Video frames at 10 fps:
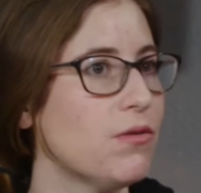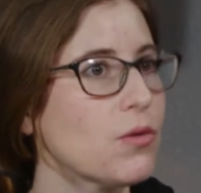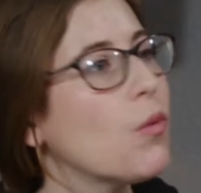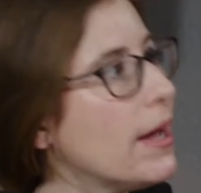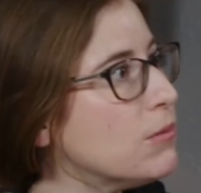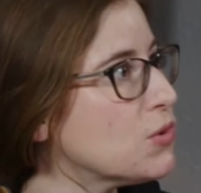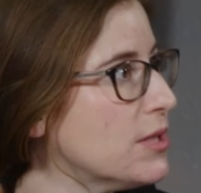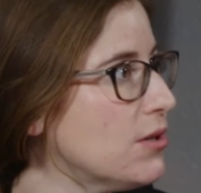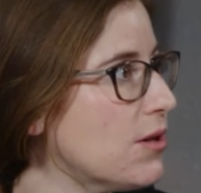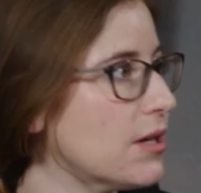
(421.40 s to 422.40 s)
overwhelmed
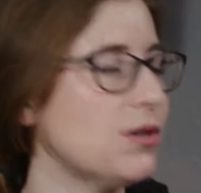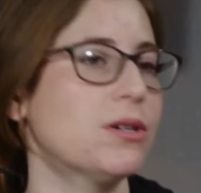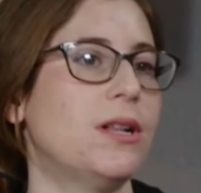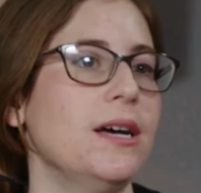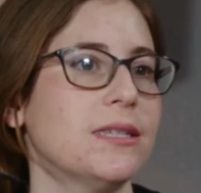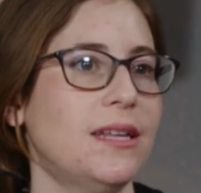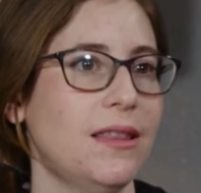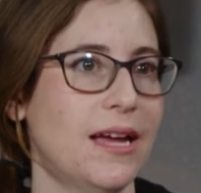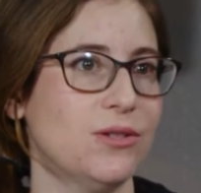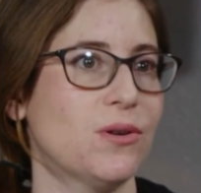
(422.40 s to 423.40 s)
when you look in your closet
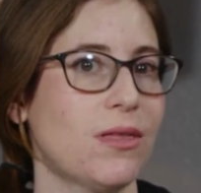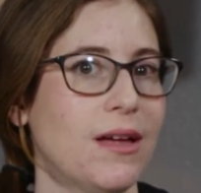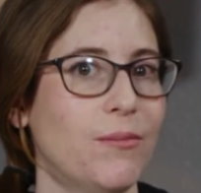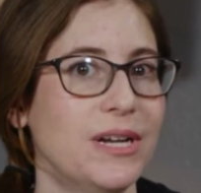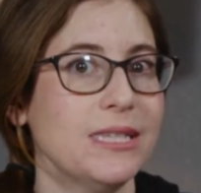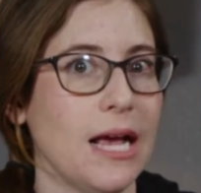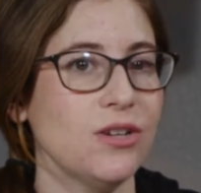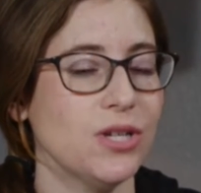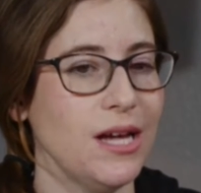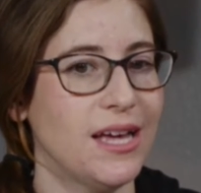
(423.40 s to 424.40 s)
and that sort of thing. But it's
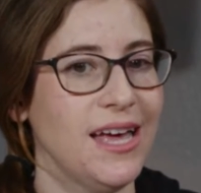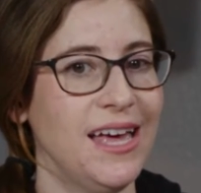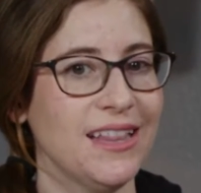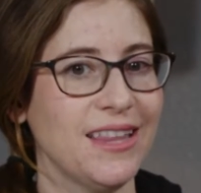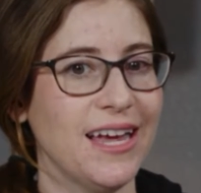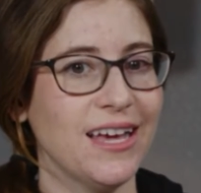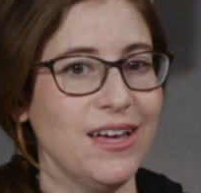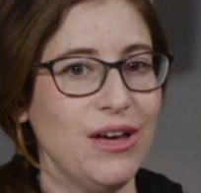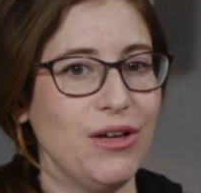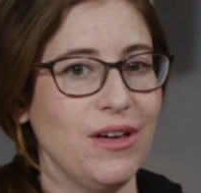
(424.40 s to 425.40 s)
actually like,
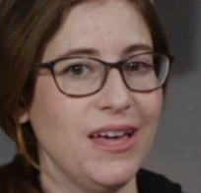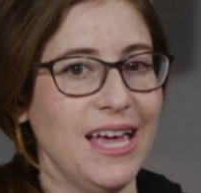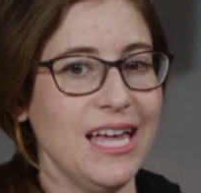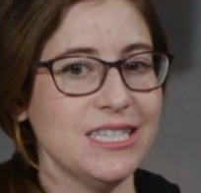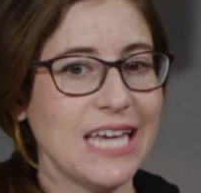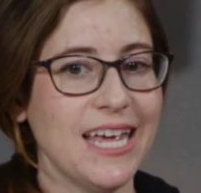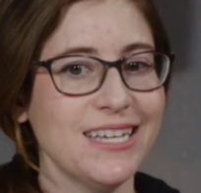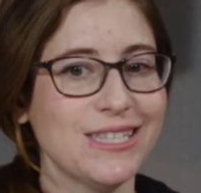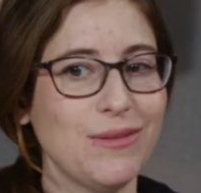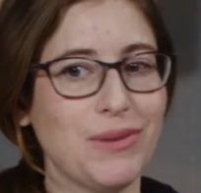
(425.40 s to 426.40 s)
it
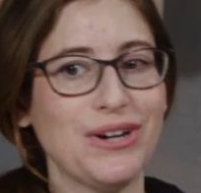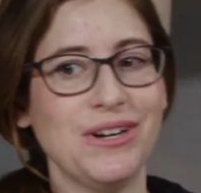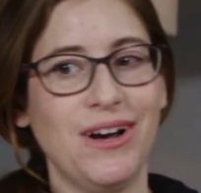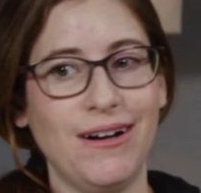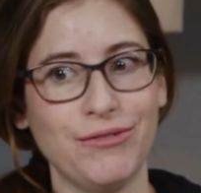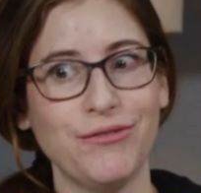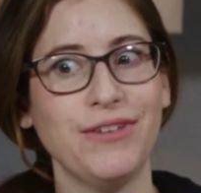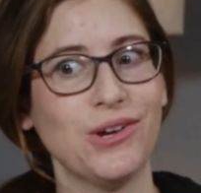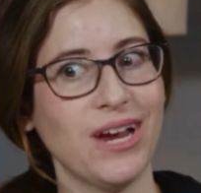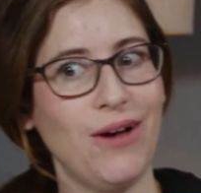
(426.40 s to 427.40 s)
takes the burden off of
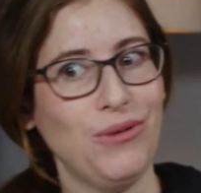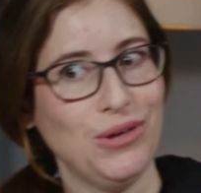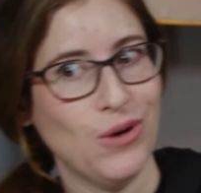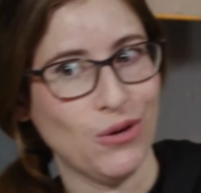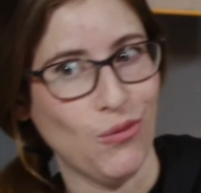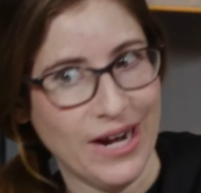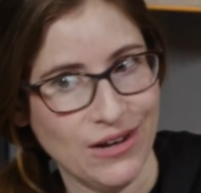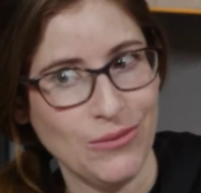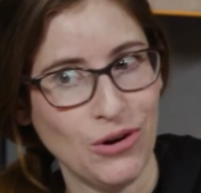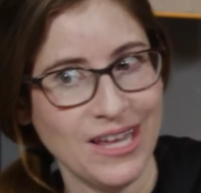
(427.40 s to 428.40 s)
figuring out what you want to wear
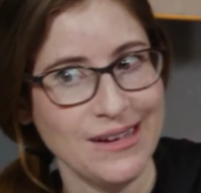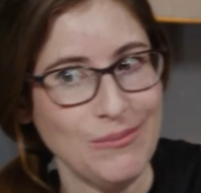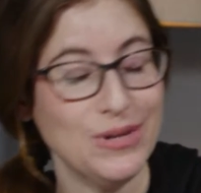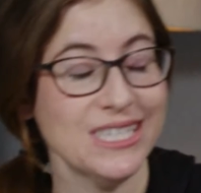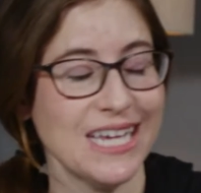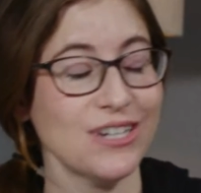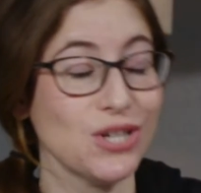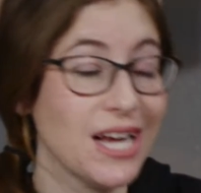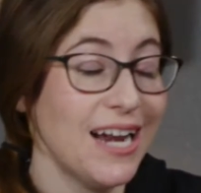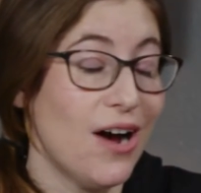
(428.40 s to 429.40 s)
in the morning, but it's
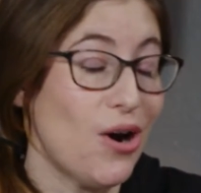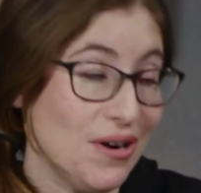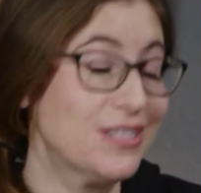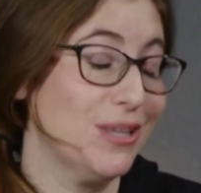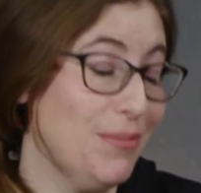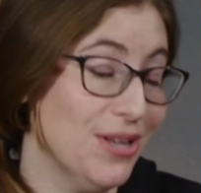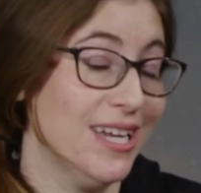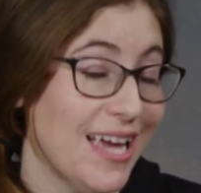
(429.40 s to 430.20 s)
actually kind of hard to build a